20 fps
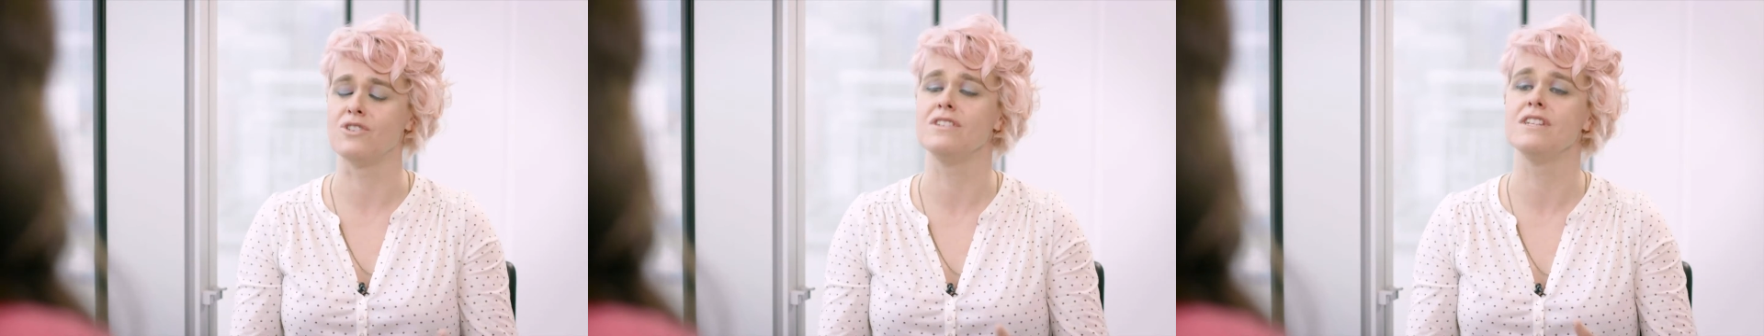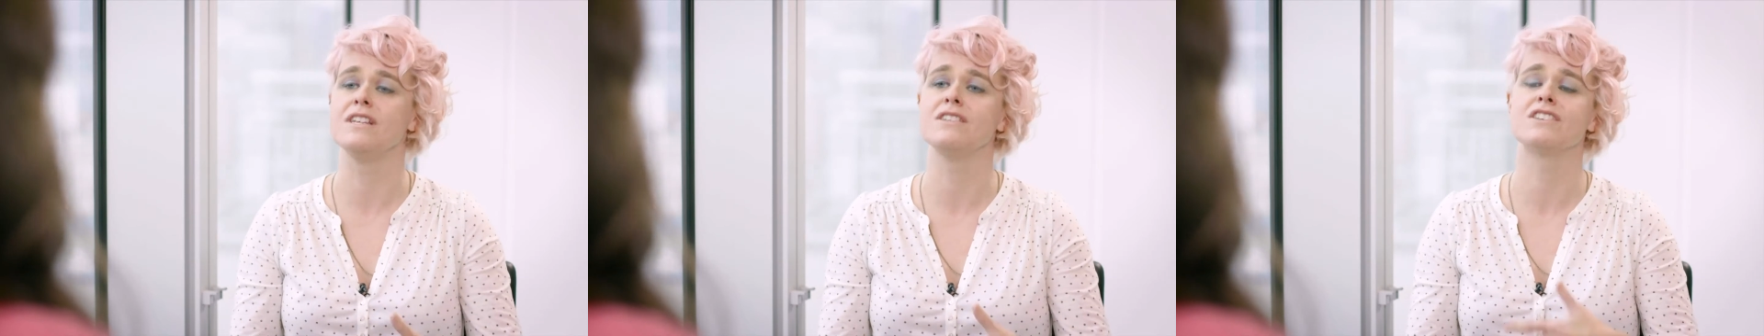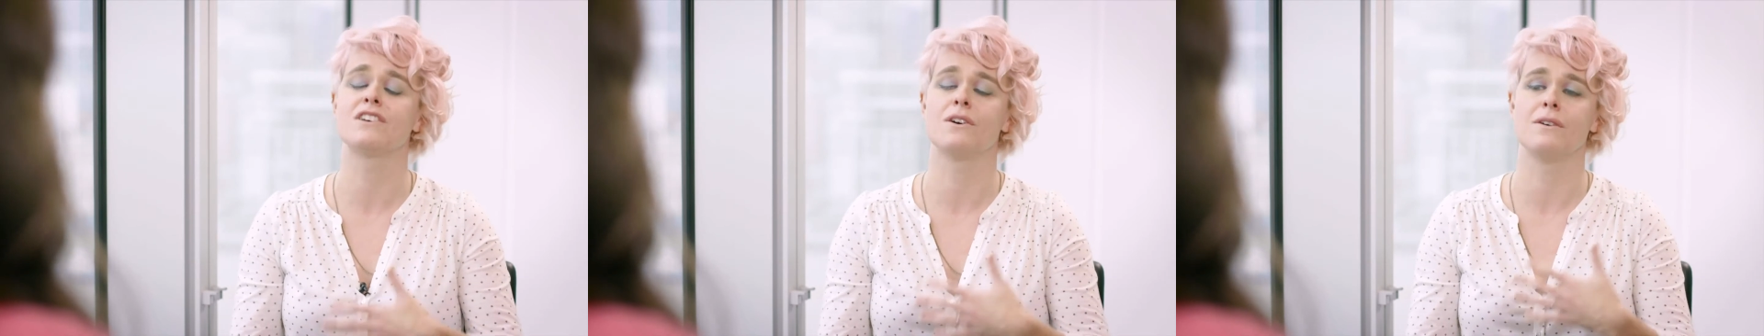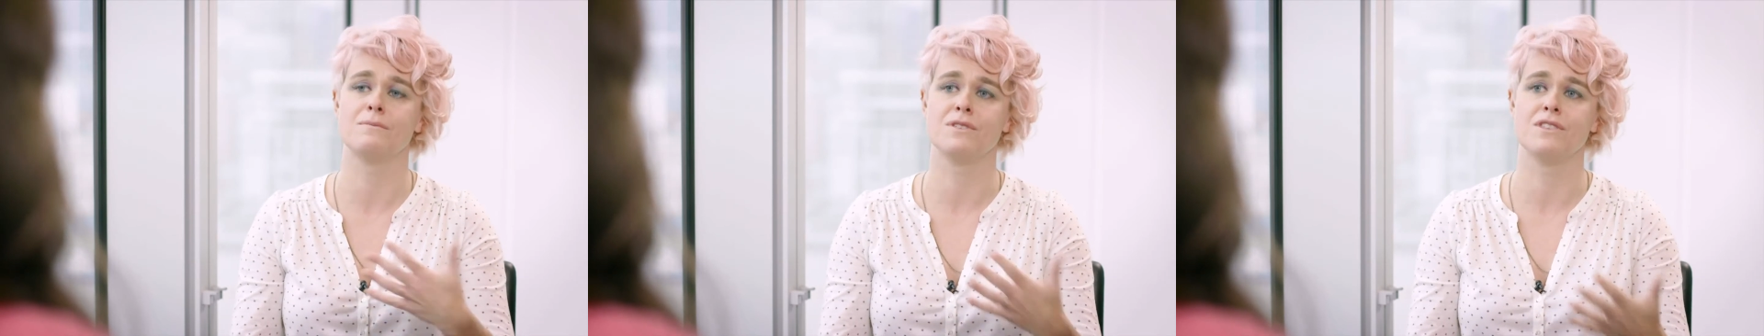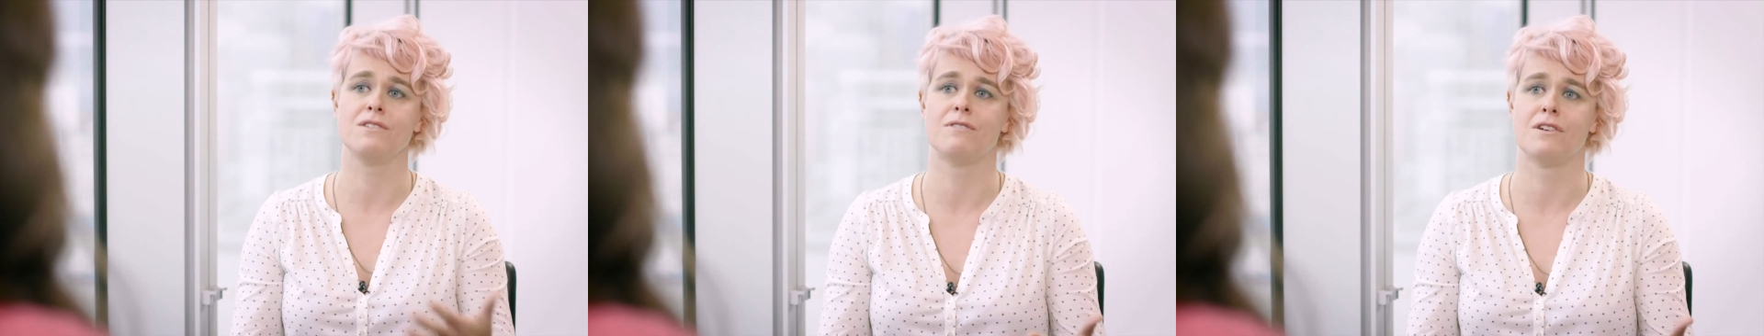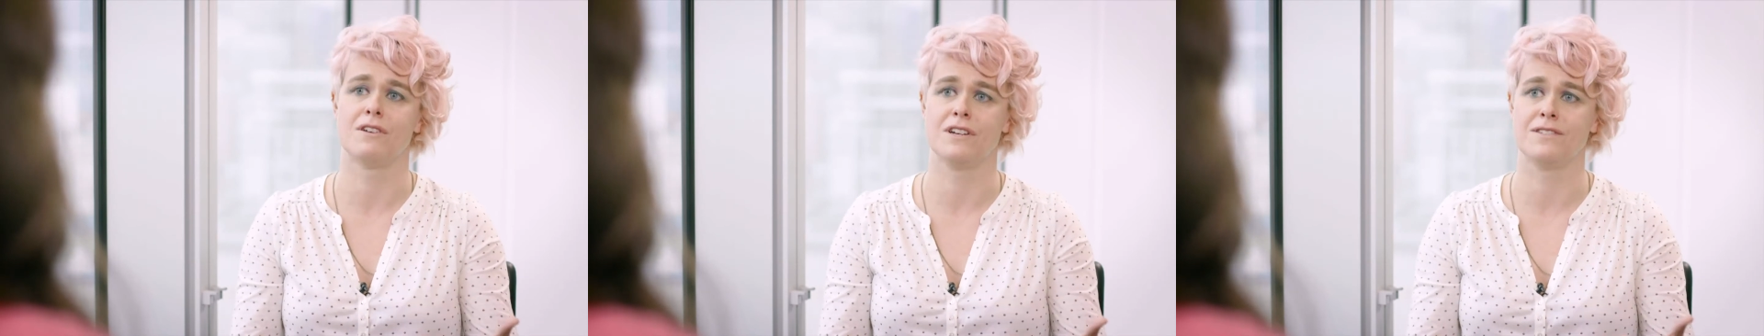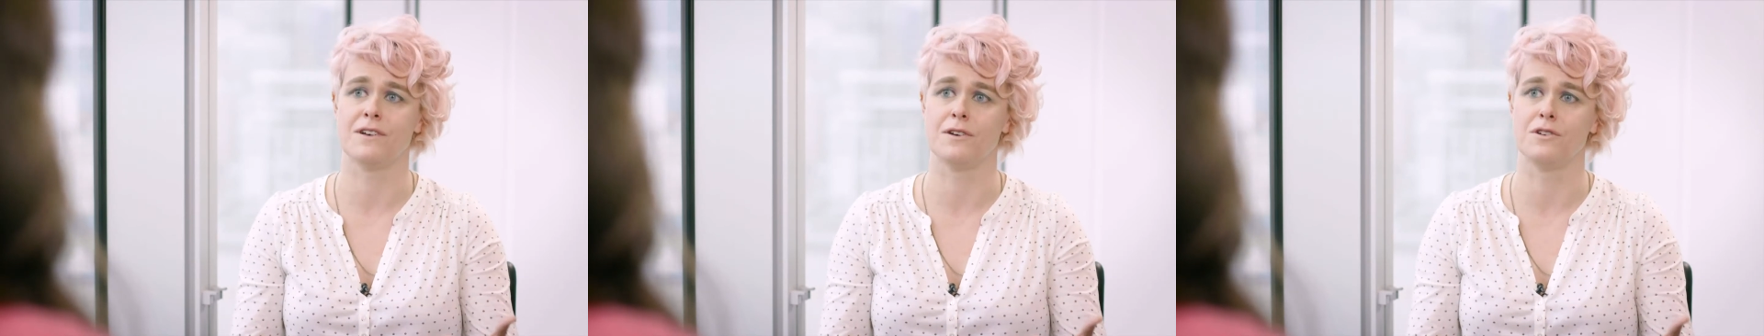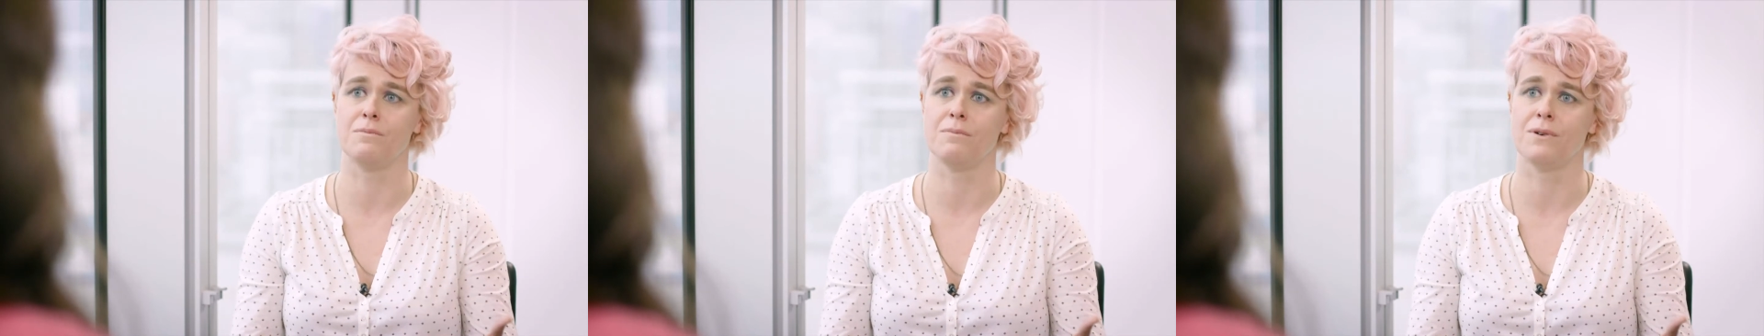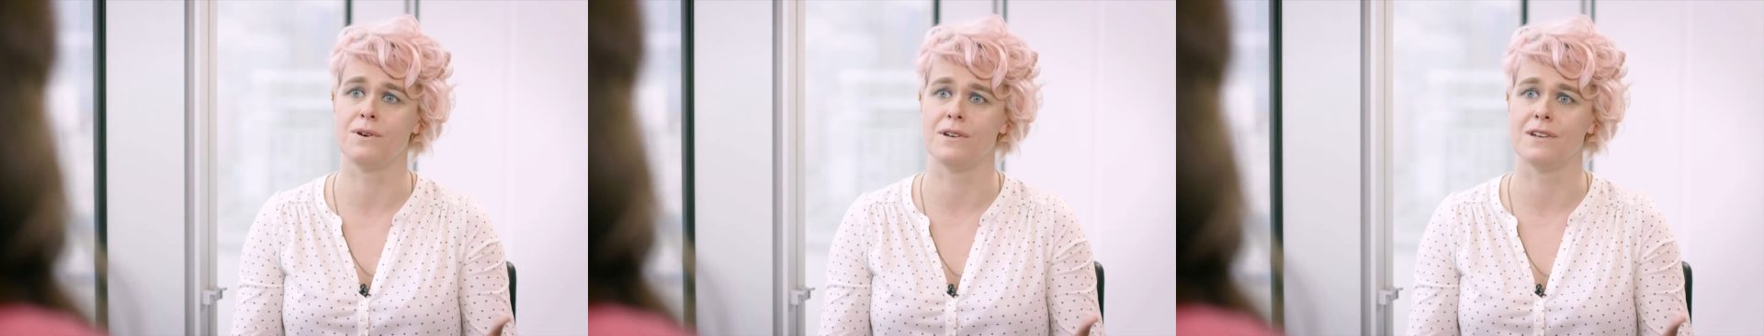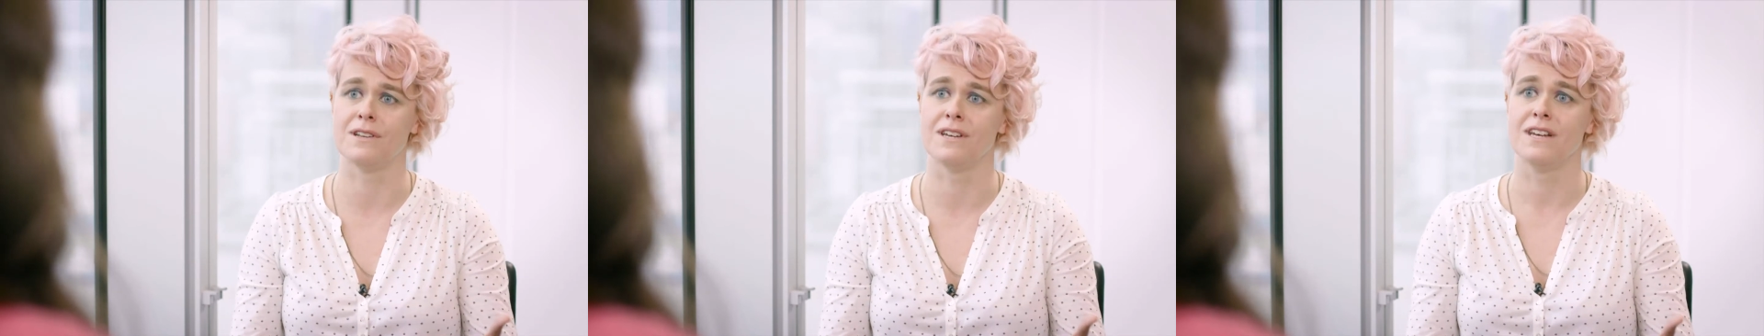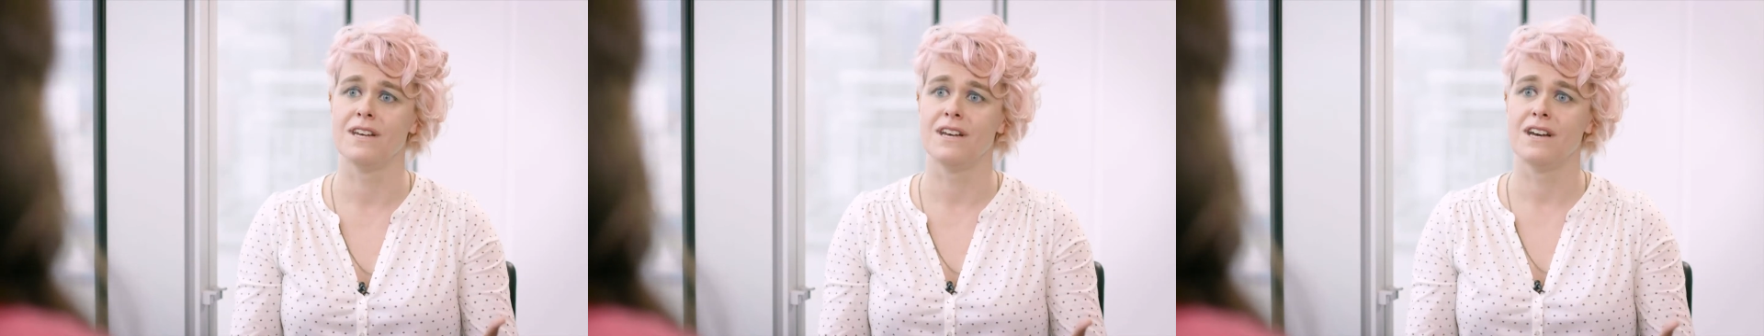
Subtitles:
you need to go in with your eyes open